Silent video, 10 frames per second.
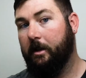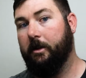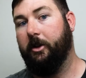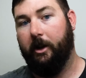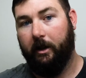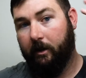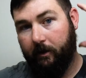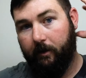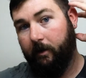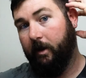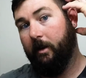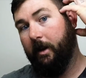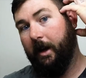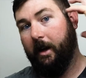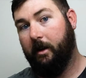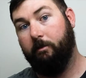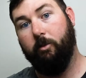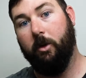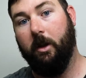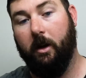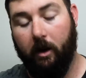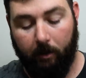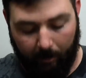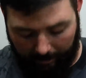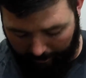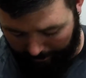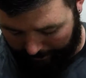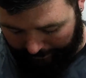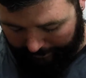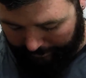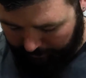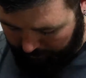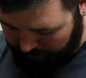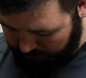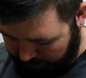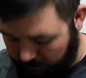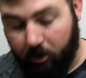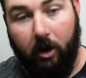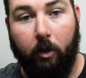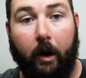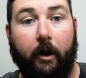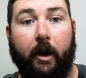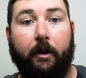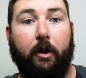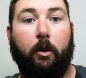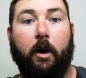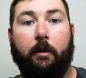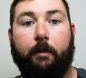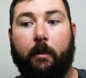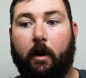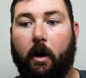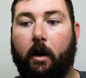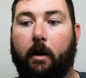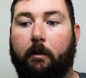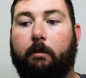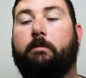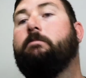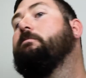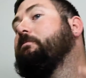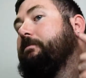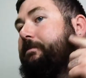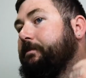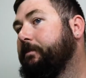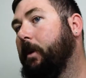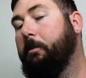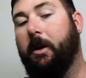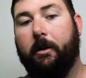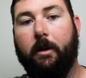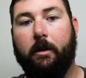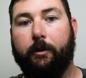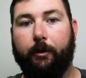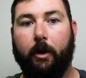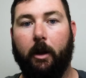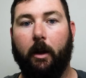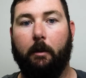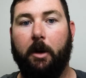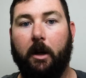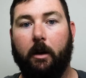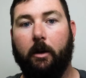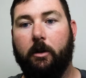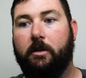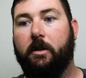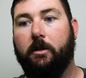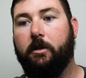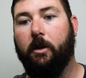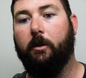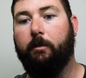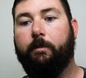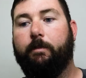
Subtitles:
on your head with the cup, you get water everywhere. My beard doesn't really let me get a good seal, so